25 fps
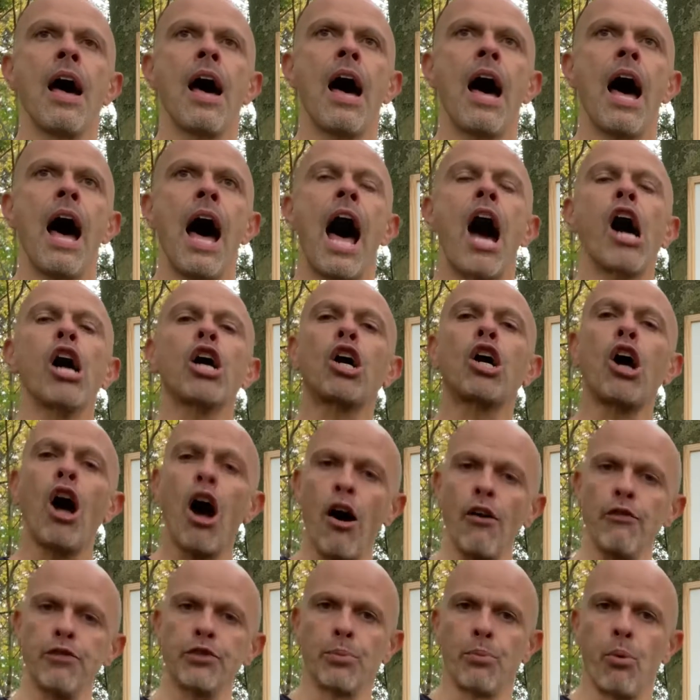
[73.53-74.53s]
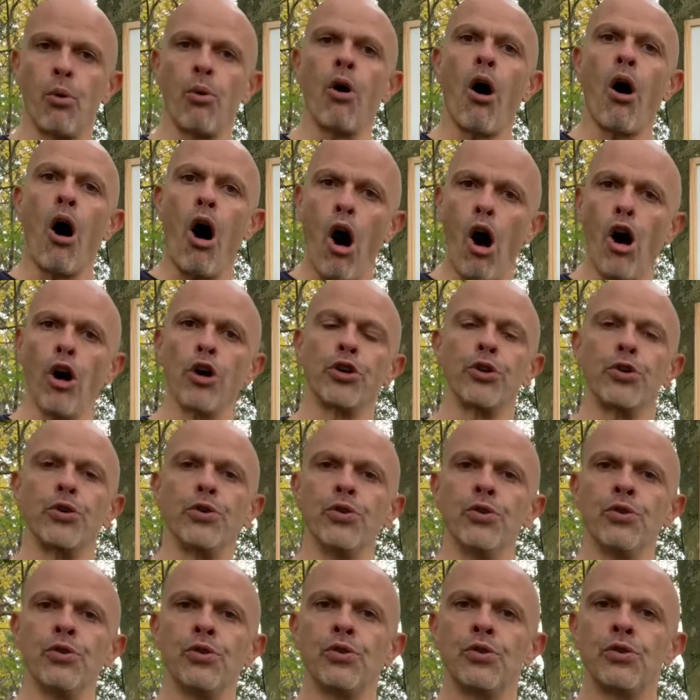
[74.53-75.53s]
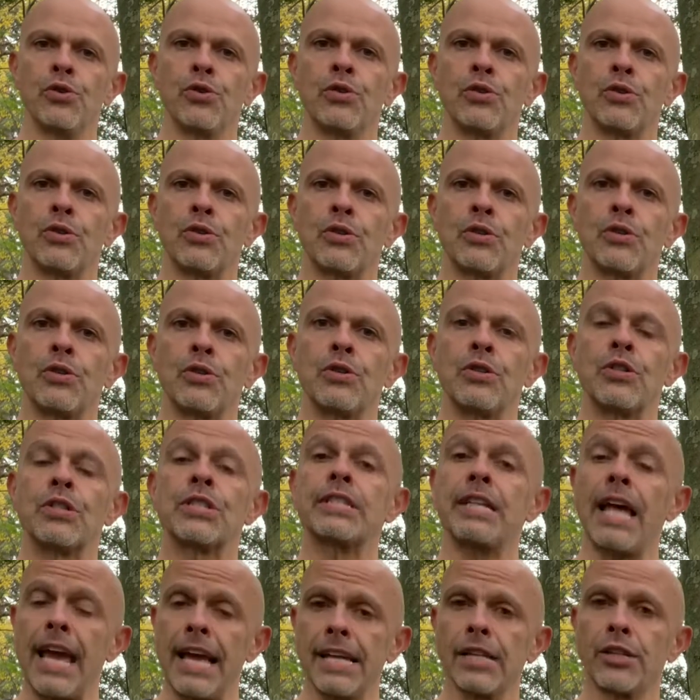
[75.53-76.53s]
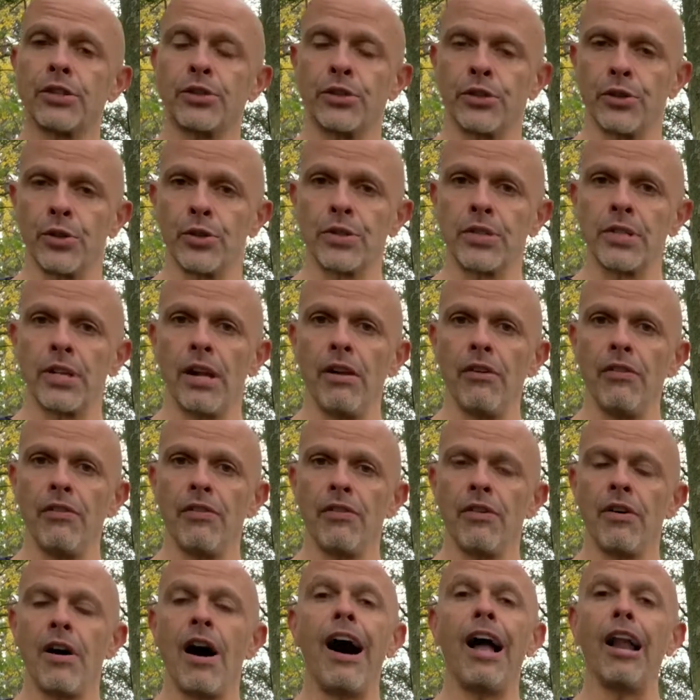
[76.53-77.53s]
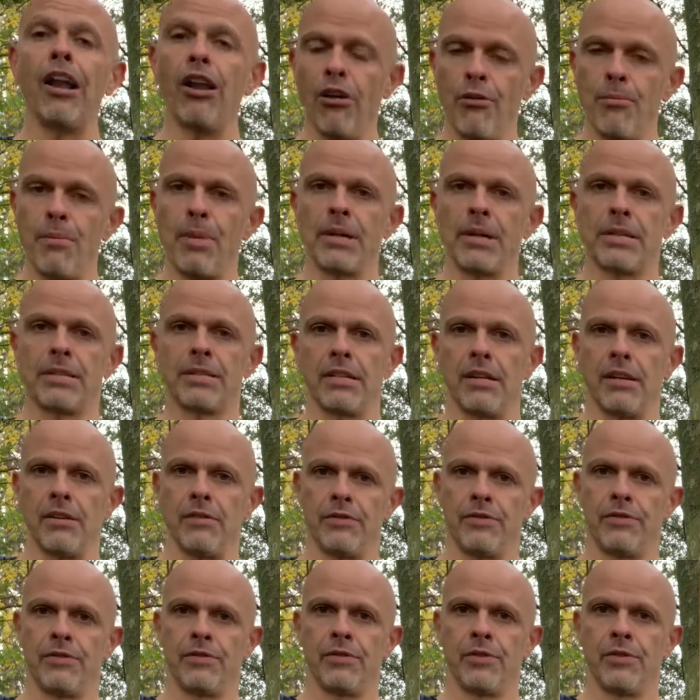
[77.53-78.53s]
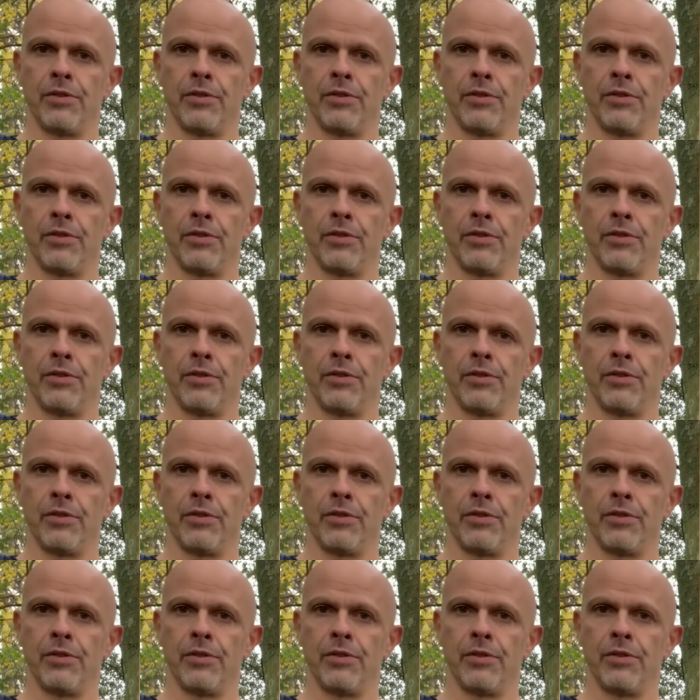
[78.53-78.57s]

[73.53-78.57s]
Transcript: How comfortable are you saying to yourself, I love myself?